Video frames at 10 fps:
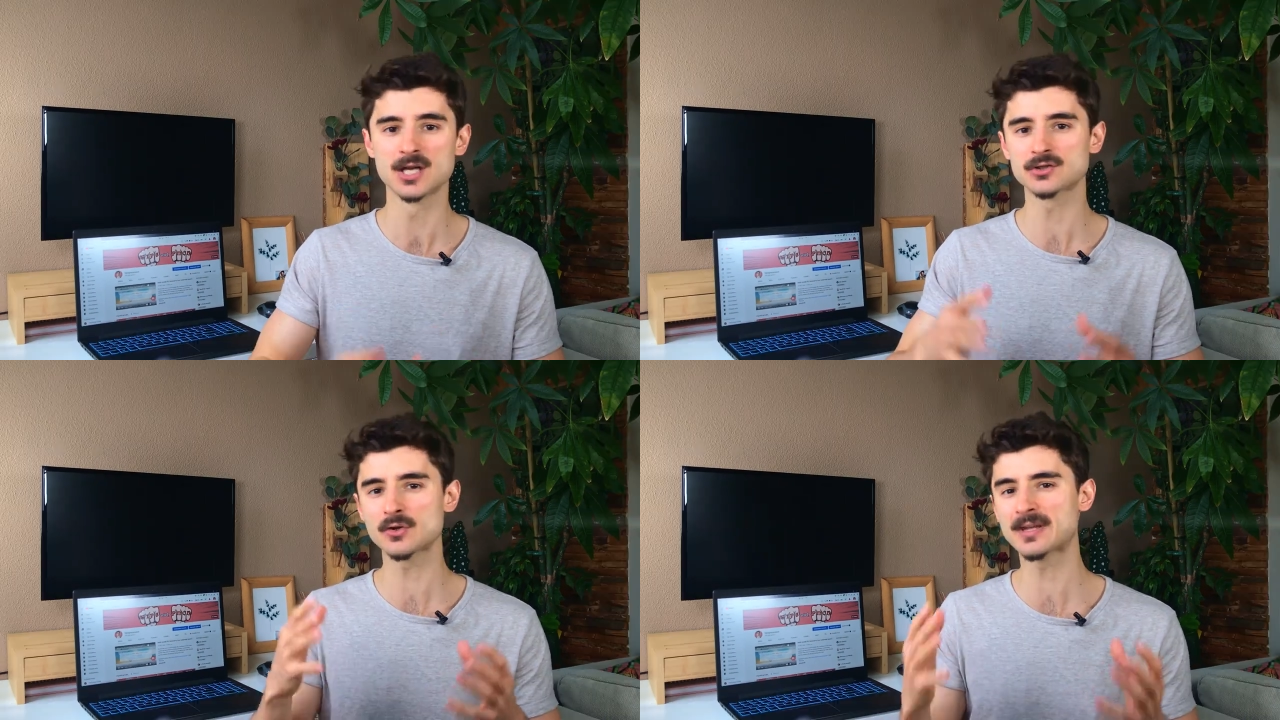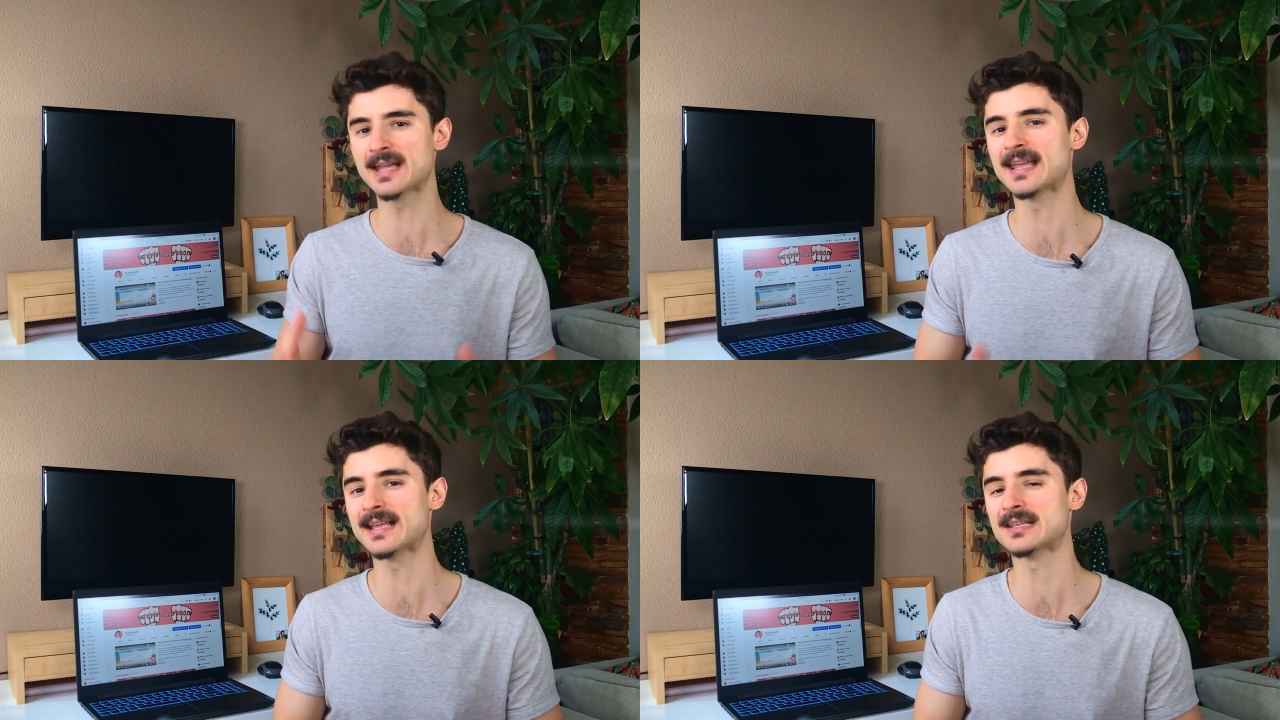so you
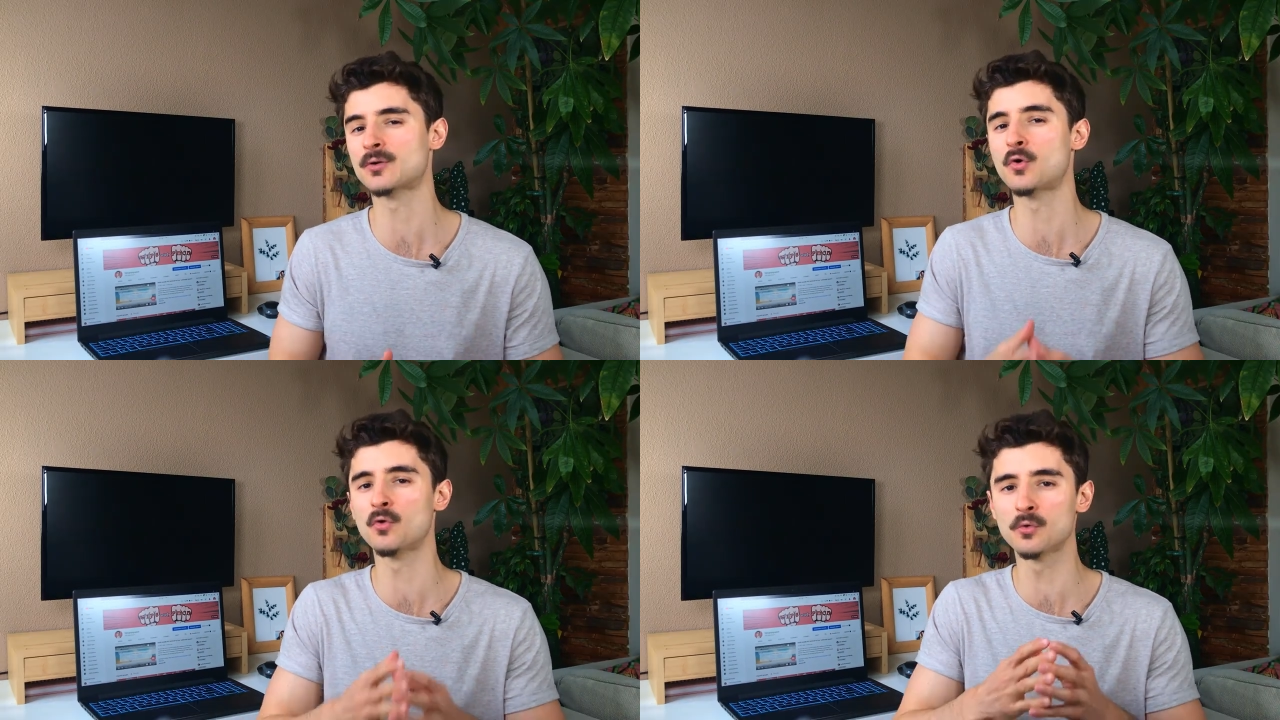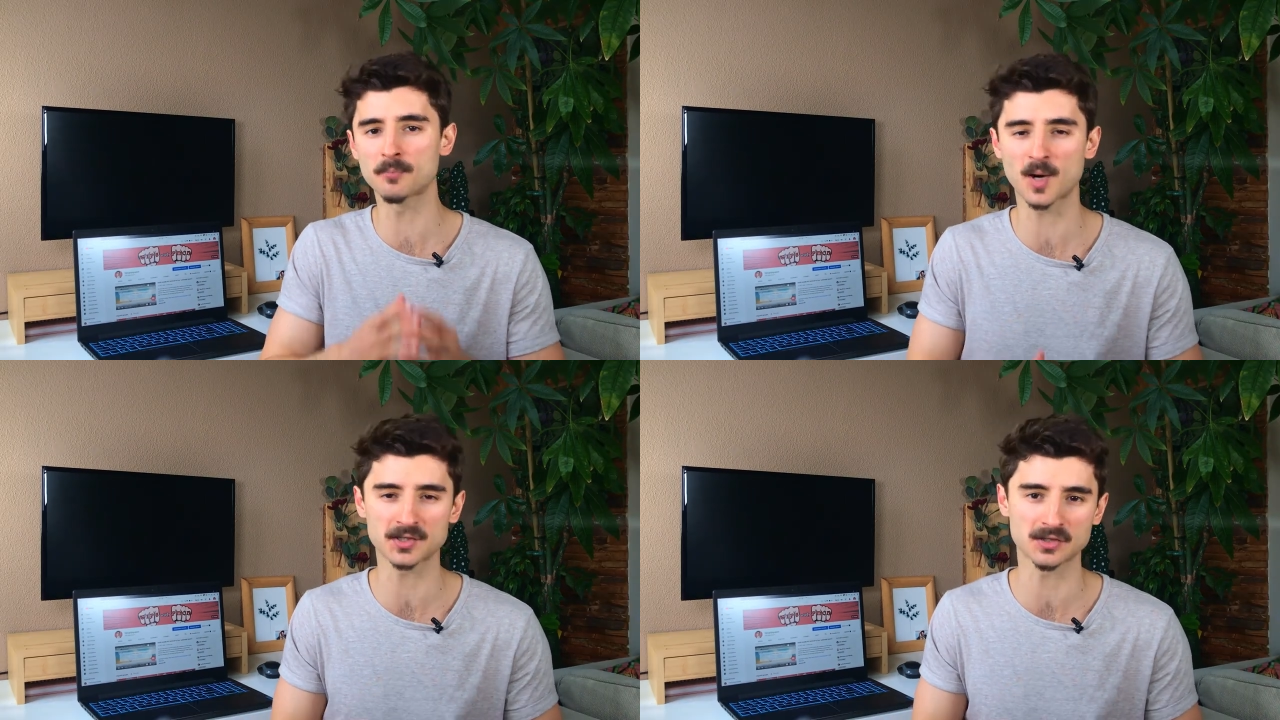can get cool
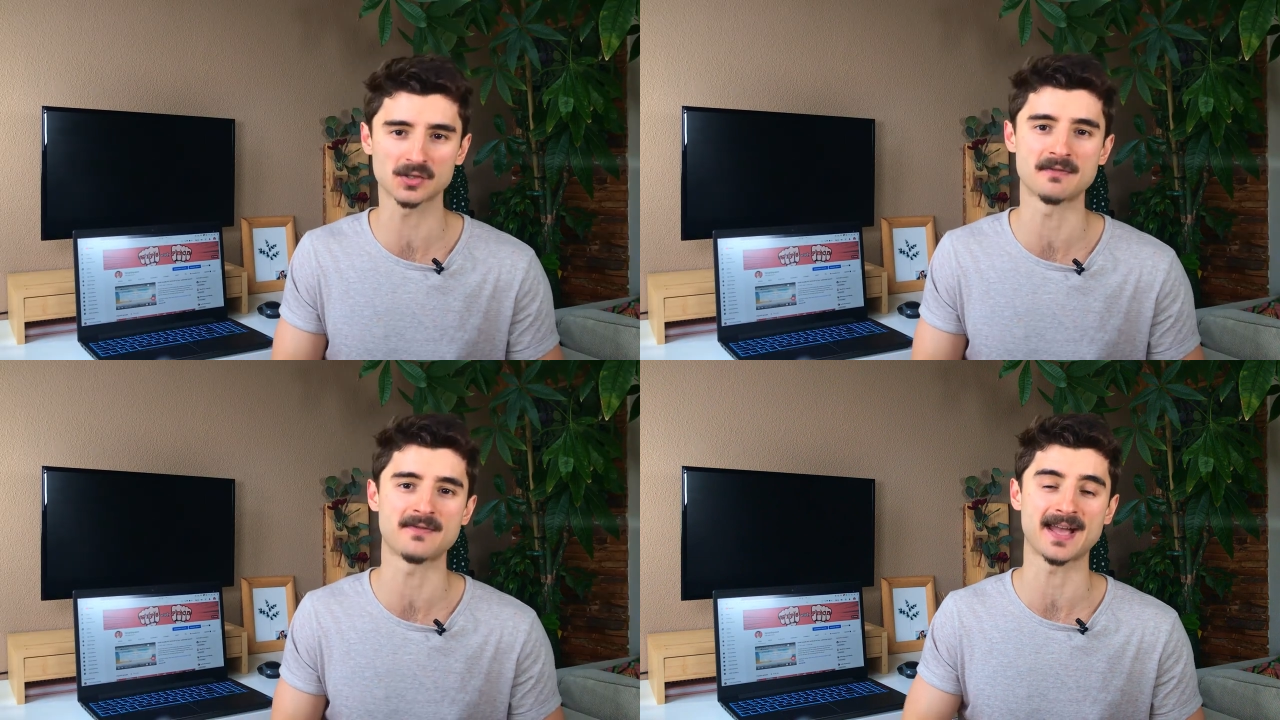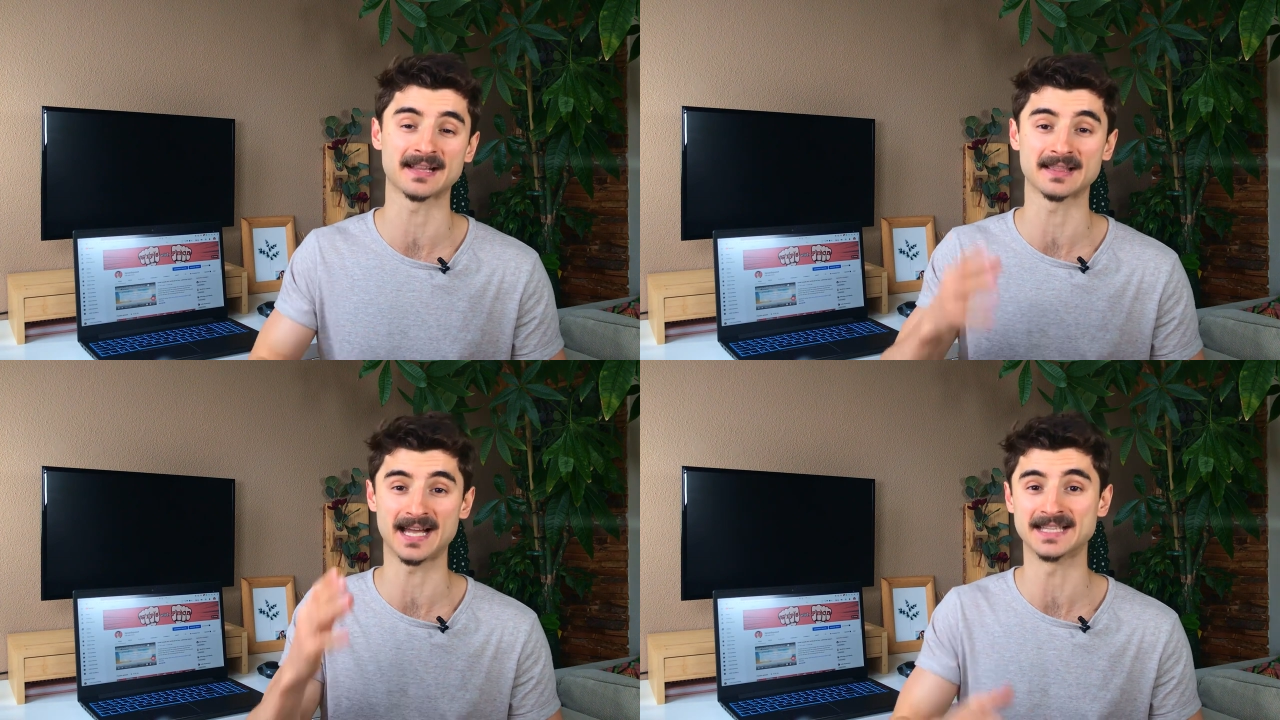particle
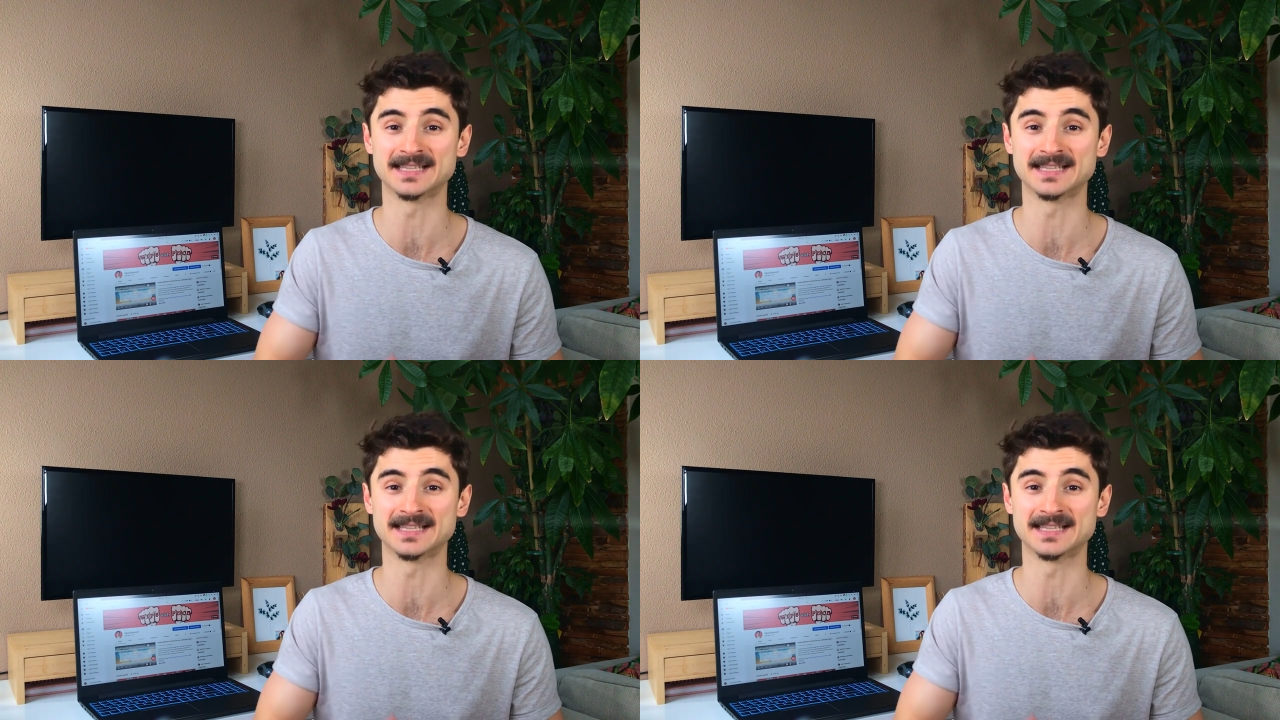effect like